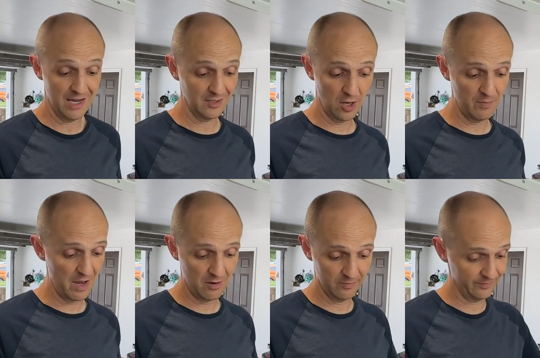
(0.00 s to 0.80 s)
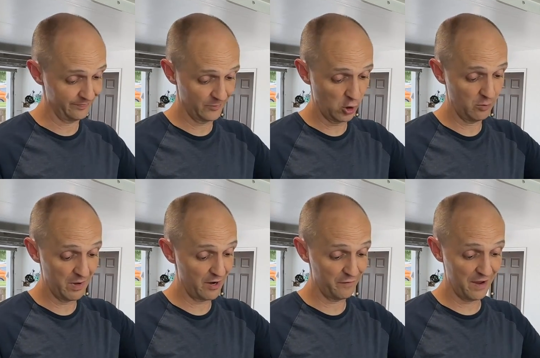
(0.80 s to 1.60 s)
It's all about good,
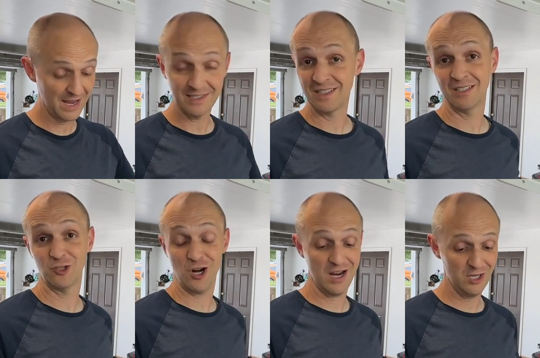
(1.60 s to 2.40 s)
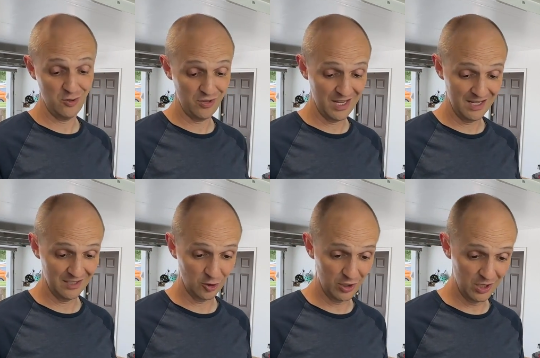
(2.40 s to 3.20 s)
better, best, trying new things,
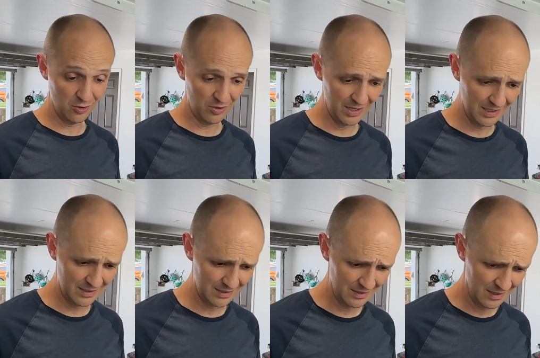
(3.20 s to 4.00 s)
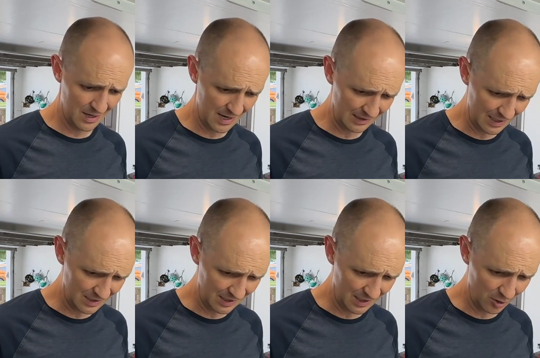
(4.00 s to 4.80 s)
learning new things. I'd like
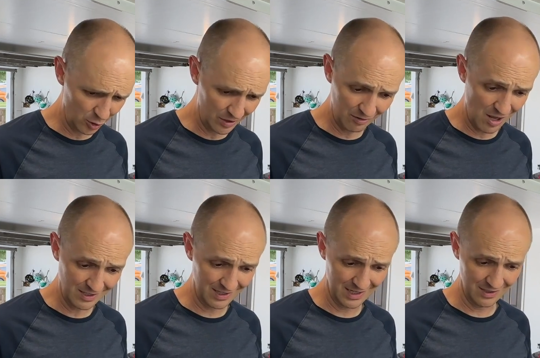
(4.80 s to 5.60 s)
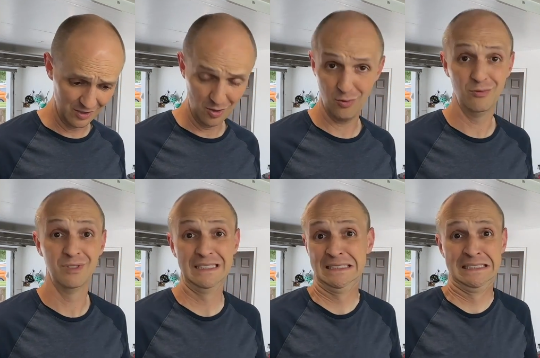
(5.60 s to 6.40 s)
to get good at lots of things, so
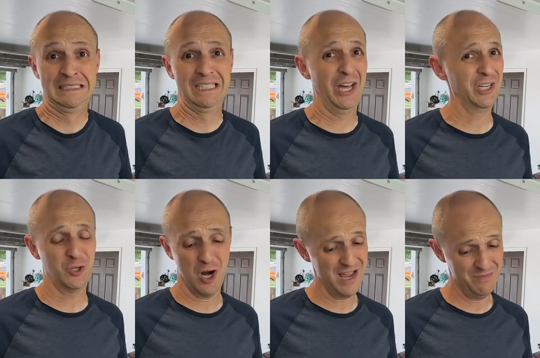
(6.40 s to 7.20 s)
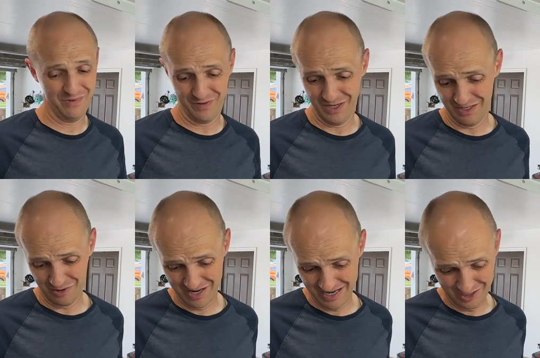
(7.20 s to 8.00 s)
gotta try them if you're gonna learn
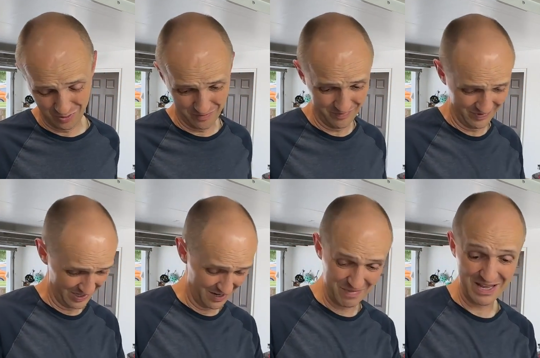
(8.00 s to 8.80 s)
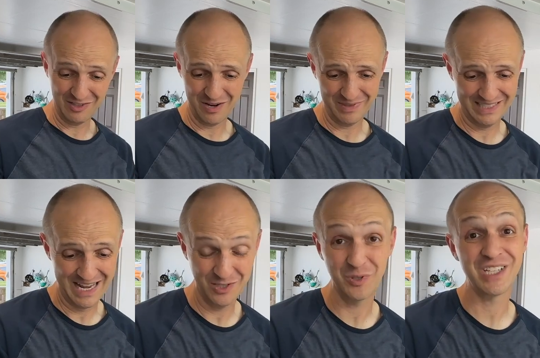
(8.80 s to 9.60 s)
how to do them. Gotta make a lot of
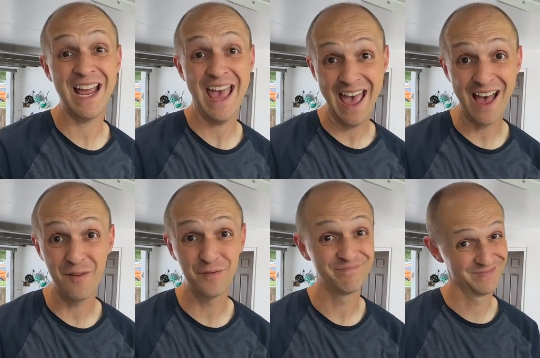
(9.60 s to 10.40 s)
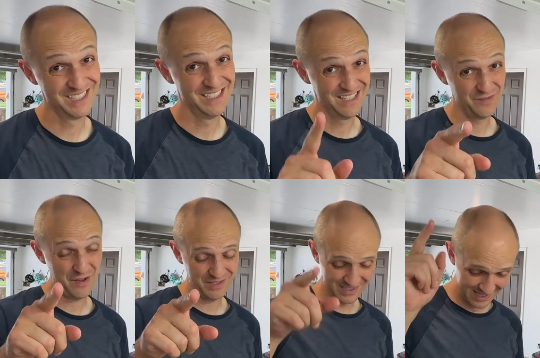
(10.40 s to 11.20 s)
mistakes, which I have. If you
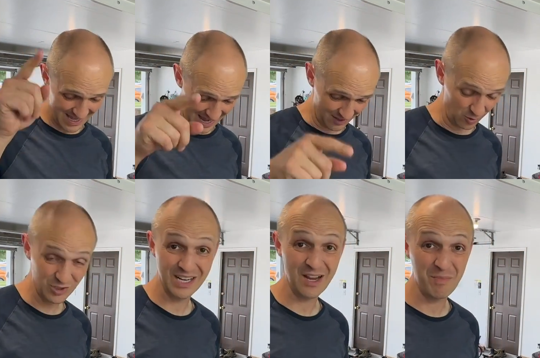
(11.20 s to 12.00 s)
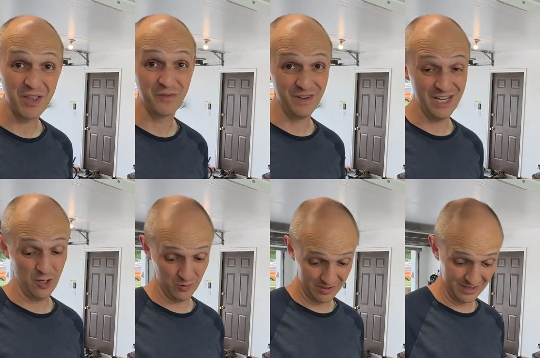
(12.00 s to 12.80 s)
haven't seen that, go check out my other
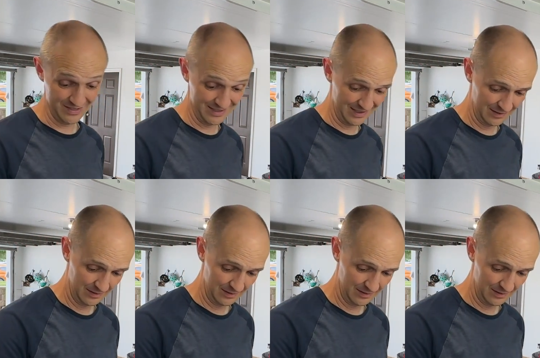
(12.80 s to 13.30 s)
videos, because